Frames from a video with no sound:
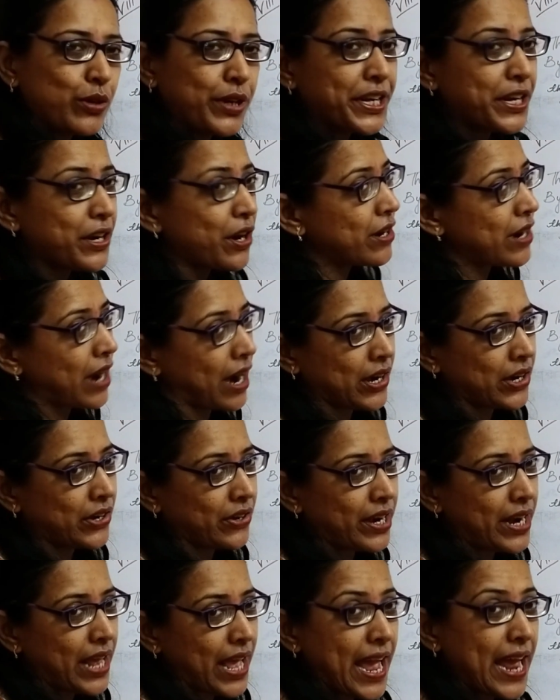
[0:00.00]
on 100,
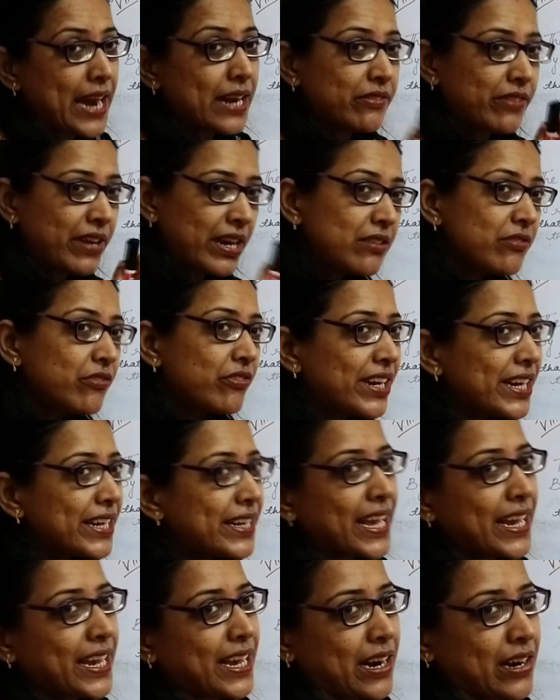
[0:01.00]
and when we take
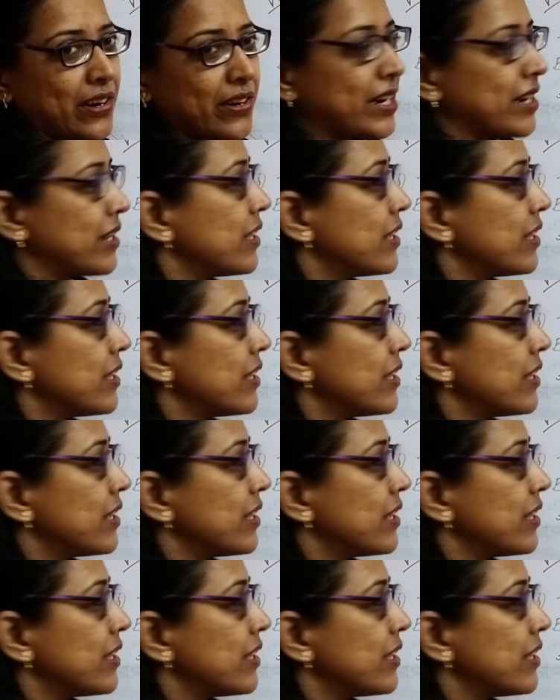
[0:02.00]
100,